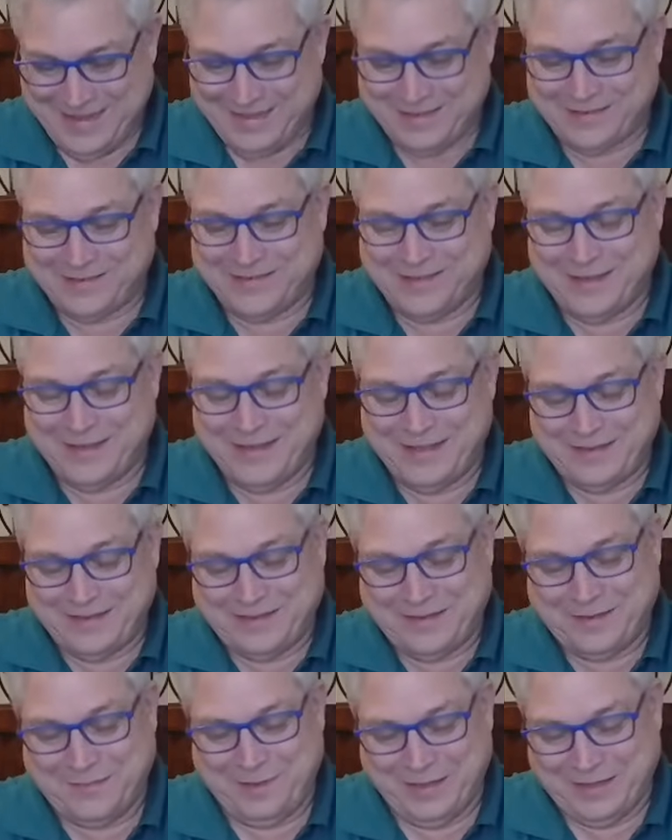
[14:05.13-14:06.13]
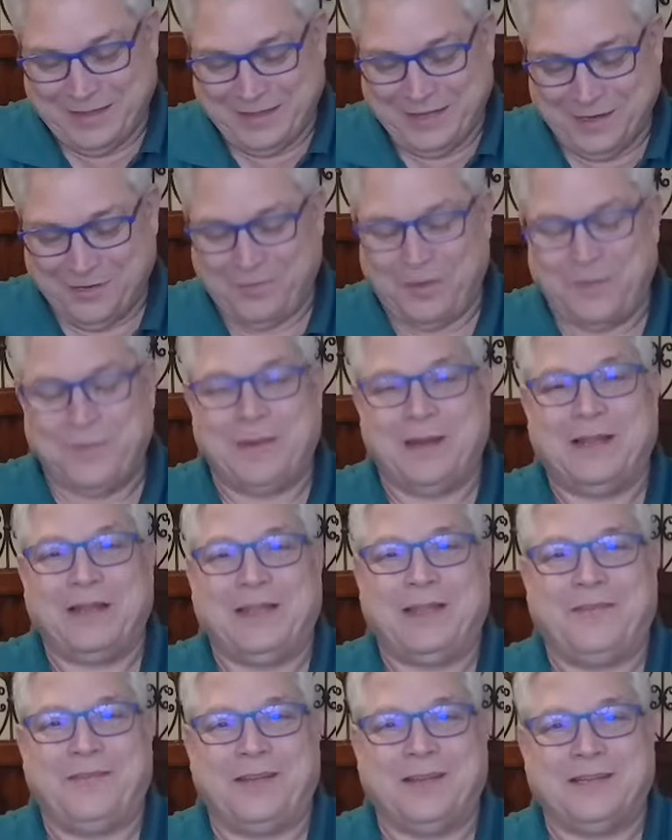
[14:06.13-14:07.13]
there's there's gonna be a lot of women
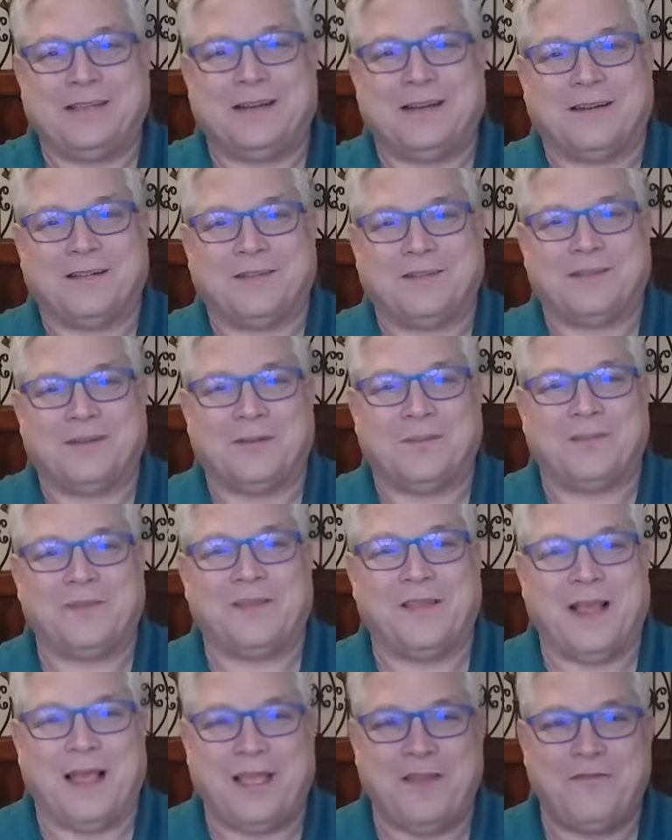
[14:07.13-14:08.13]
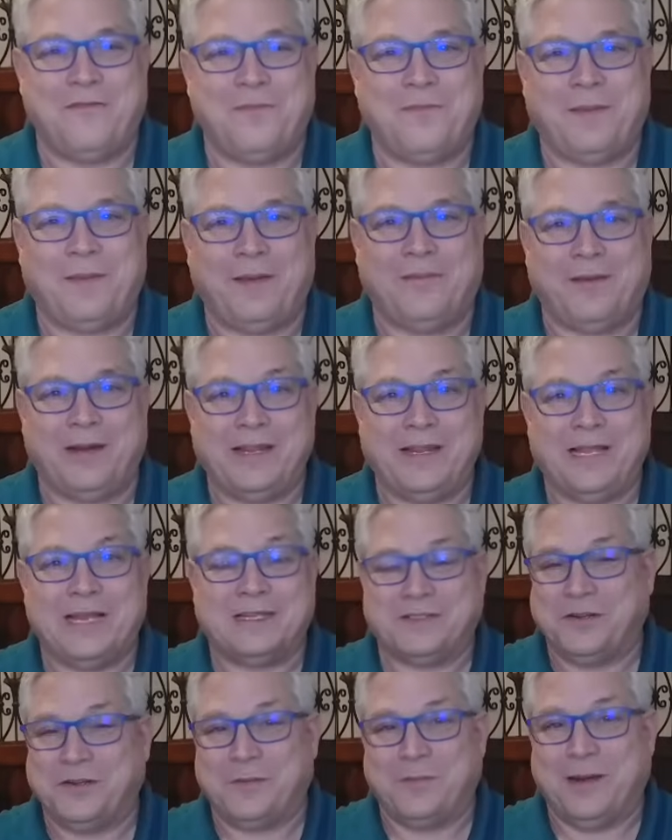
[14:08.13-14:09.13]
leaving Donald Trump's life when he
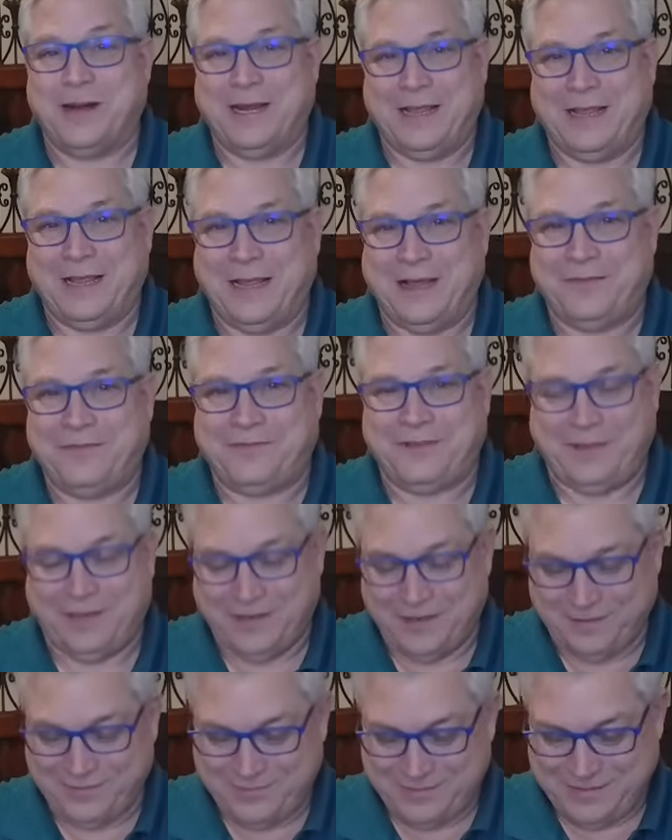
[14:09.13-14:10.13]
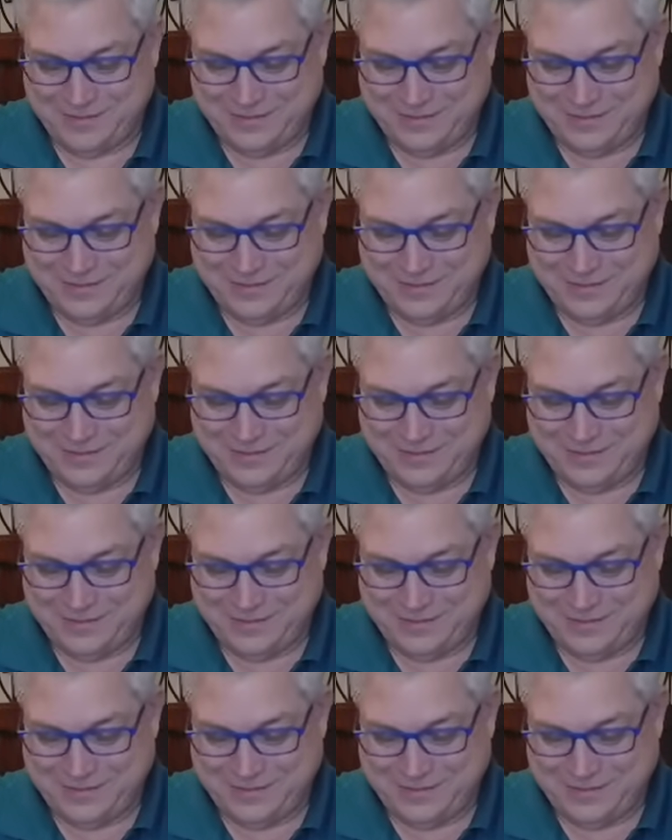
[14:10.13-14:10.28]
has no money left. You know.